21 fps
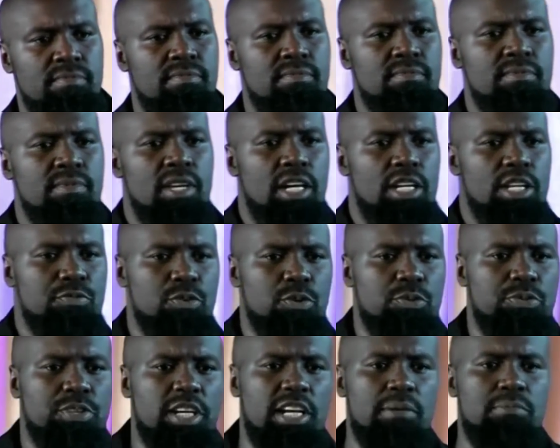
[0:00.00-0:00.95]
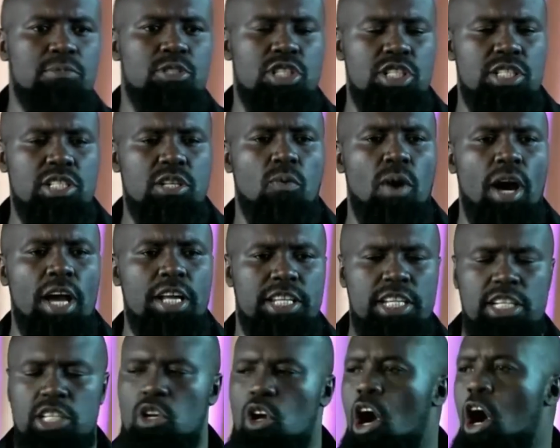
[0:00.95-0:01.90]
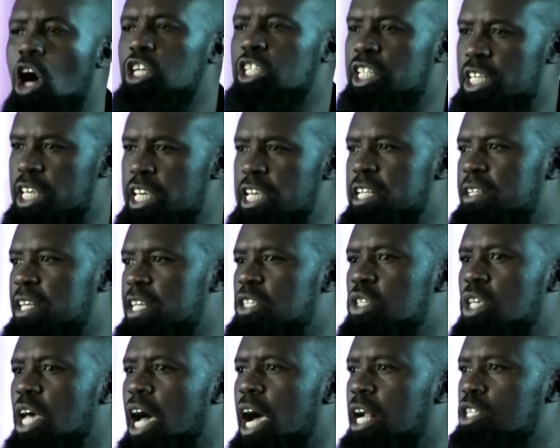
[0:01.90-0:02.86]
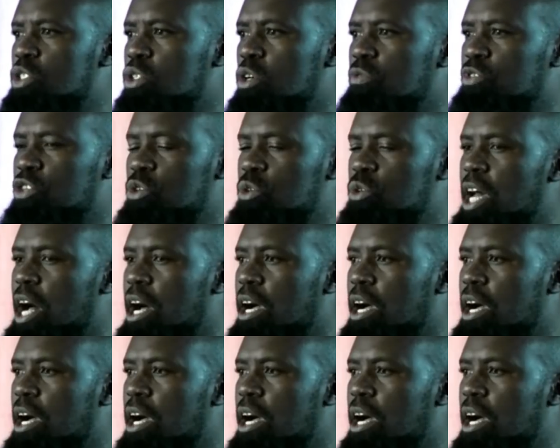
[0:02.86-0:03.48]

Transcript: And if you think I'm cheating, why did God kill the sons of Judah?